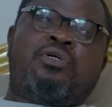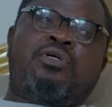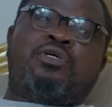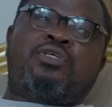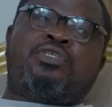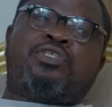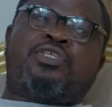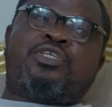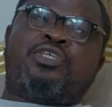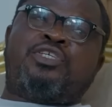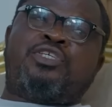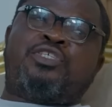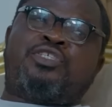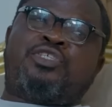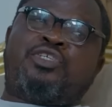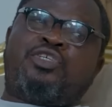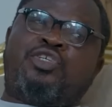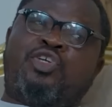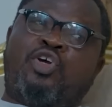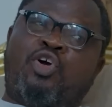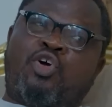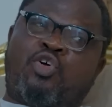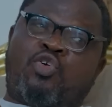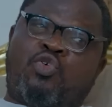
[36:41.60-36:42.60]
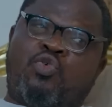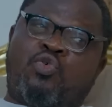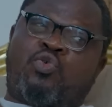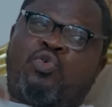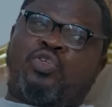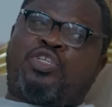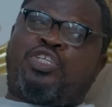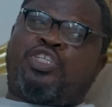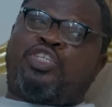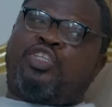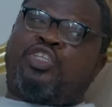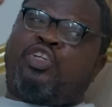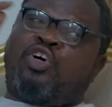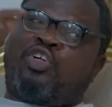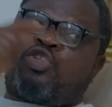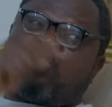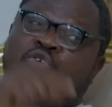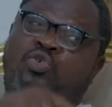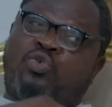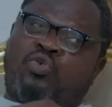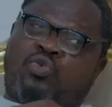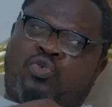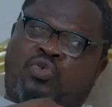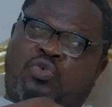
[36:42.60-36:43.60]
Since your cook did not
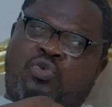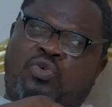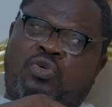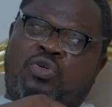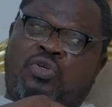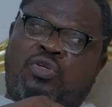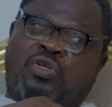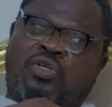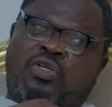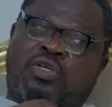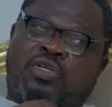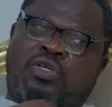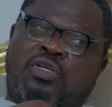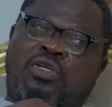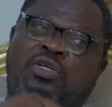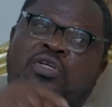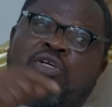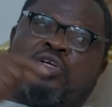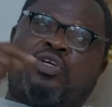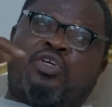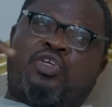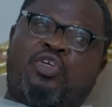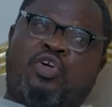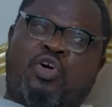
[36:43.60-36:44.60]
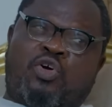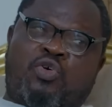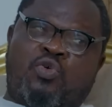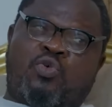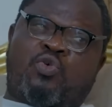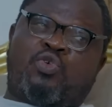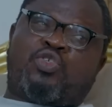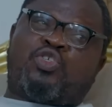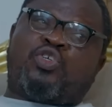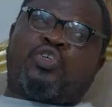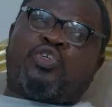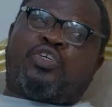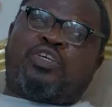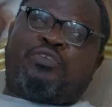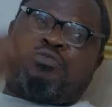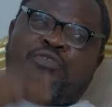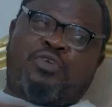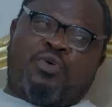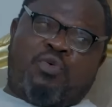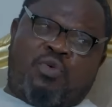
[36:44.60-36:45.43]
cook, your cook should give you